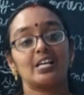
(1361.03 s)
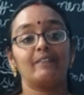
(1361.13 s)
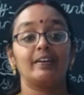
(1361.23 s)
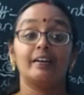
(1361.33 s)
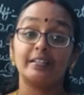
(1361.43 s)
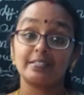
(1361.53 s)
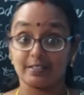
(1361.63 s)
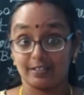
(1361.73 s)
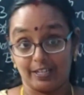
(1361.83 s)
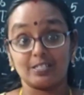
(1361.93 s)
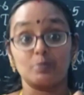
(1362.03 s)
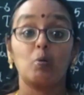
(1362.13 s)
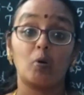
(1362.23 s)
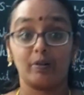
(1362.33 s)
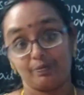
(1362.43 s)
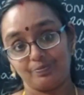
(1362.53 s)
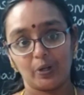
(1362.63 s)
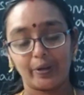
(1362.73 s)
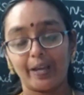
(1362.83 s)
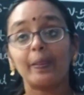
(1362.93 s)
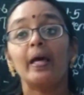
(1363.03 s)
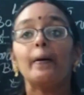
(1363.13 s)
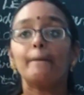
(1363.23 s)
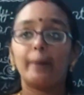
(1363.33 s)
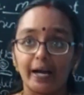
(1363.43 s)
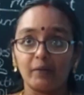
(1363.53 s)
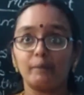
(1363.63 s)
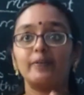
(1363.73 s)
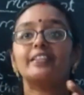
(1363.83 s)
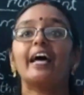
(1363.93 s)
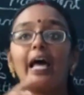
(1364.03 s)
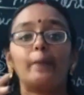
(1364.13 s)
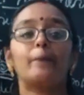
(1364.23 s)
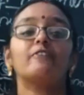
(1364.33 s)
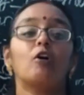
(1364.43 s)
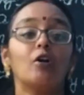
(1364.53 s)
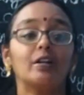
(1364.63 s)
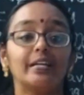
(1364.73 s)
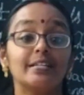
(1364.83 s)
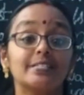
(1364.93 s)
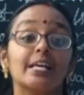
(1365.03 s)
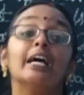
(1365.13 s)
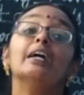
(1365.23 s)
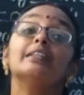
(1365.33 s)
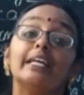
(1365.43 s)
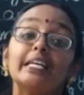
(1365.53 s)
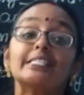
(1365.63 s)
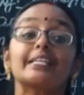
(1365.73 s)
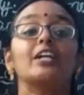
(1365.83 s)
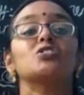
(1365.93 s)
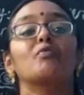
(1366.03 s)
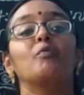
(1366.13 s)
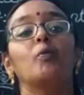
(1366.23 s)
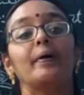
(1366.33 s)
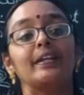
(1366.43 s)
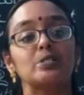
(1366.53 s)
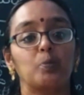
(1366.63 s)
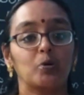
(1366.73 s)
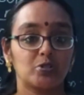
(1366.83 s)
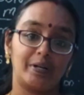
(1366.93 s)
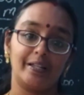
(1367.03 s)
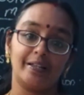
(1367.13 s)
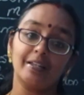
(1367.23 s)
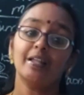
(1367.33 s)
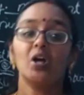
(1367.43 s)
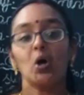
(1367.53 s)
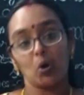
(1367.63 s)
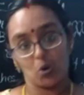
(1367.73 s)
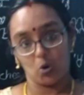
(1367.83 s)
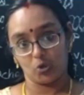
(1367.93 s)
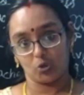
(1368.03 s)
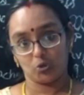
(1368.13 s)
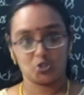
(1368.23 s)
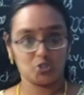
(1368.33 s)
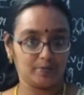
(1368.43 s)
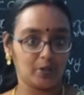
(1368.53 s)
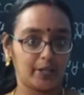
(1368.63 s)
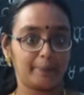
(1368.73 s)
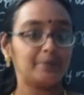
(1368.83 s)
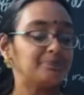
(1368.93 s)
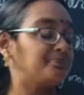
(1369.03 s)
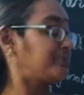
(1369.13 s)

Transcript: having is its bone. Okay, with the help of all these kinds of movement is possible in cockroach. Okay, ma'am.